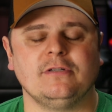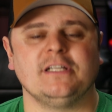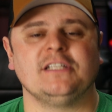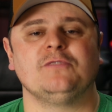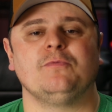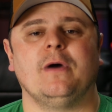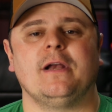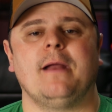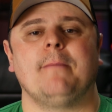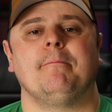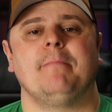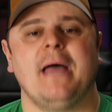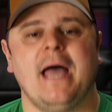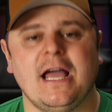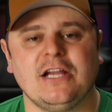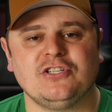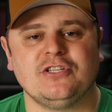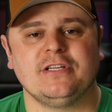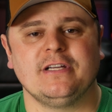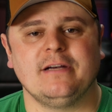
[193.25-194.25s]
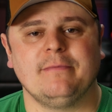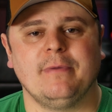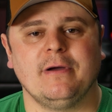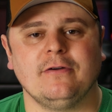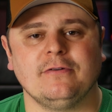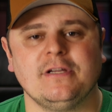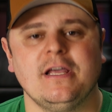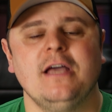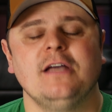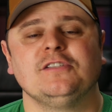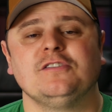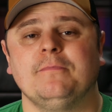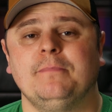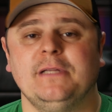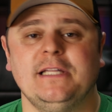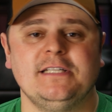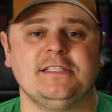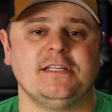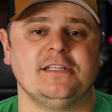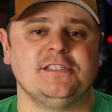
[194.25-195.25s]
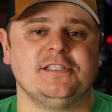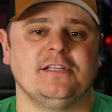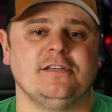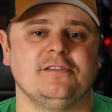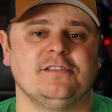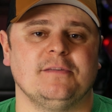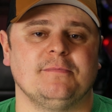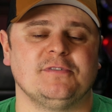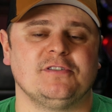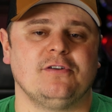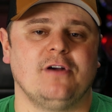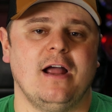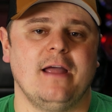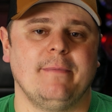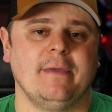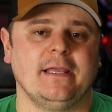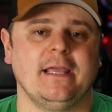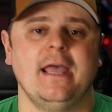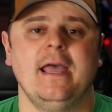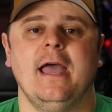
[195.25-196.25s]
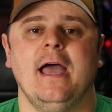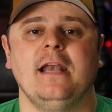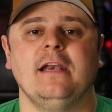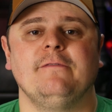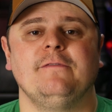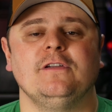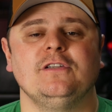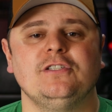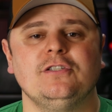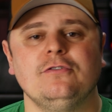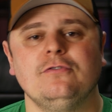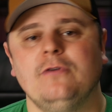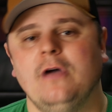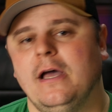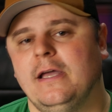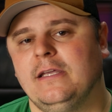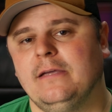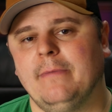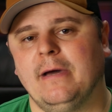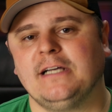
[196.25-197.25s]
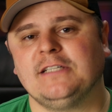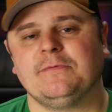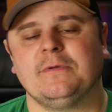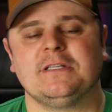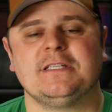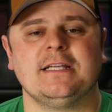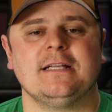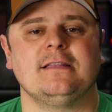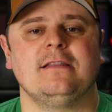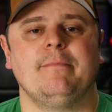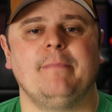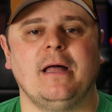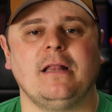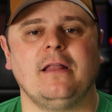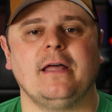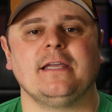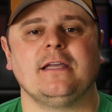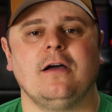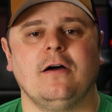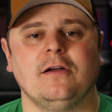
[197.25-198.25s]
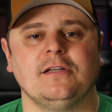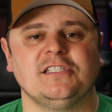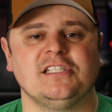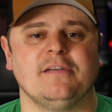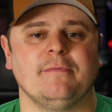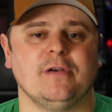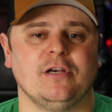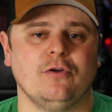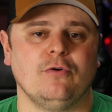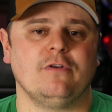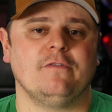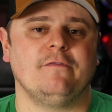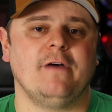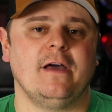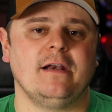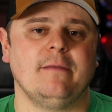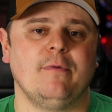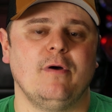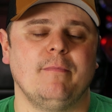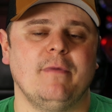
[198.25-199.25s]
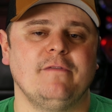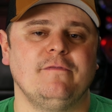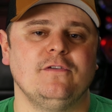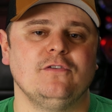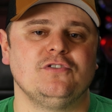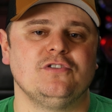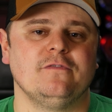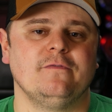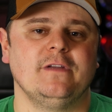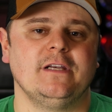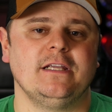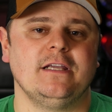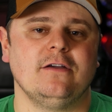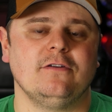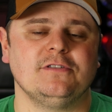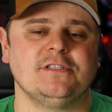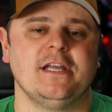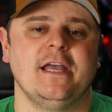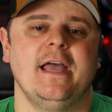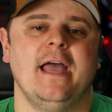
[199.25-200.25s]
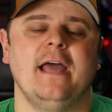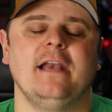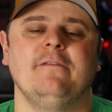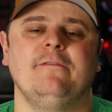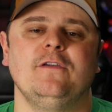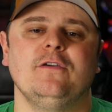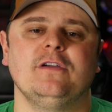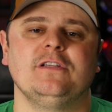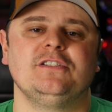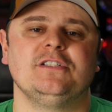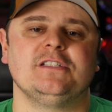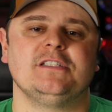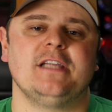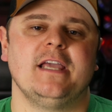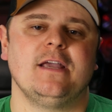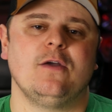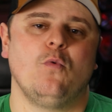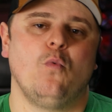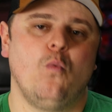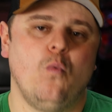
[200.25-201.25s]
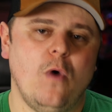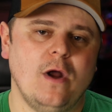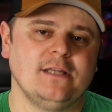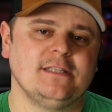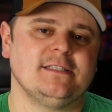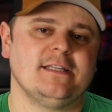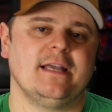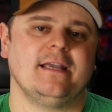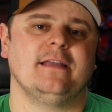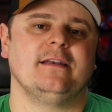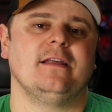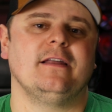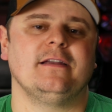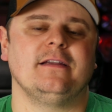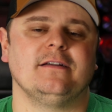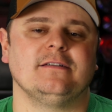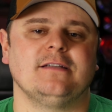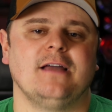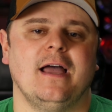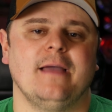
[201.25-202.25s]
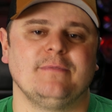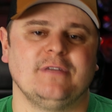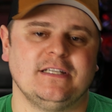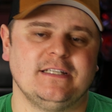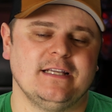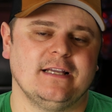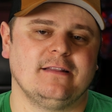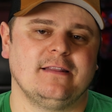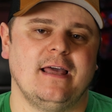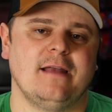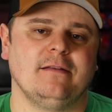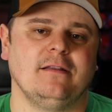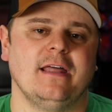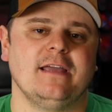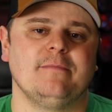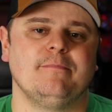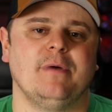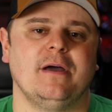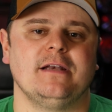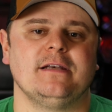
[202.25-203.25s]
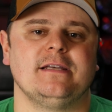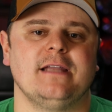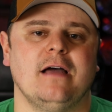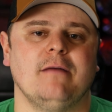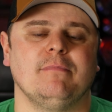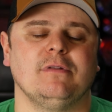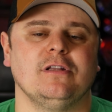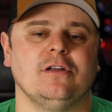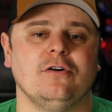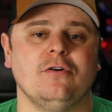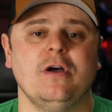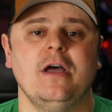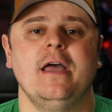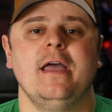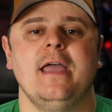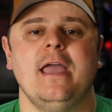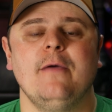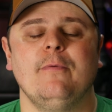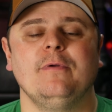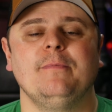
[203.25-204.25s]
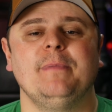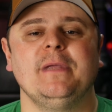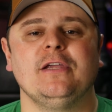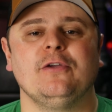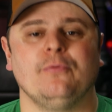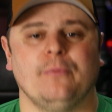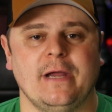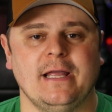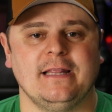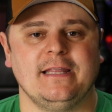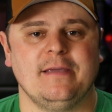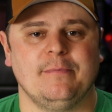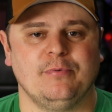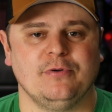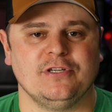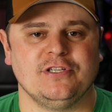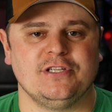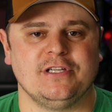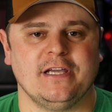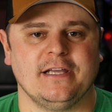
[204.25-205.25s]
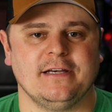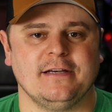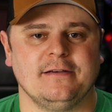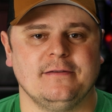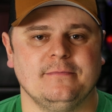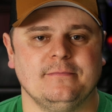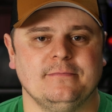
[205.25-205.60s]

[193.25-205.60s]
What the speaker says: It's what I'm passionate about, so please consider subscribing, and if you do, you might as well tick the bell icon so you can be notified about my future videos, and if you could just take 1 second out of your time to tick that like button down below, it would be greatly appreciated.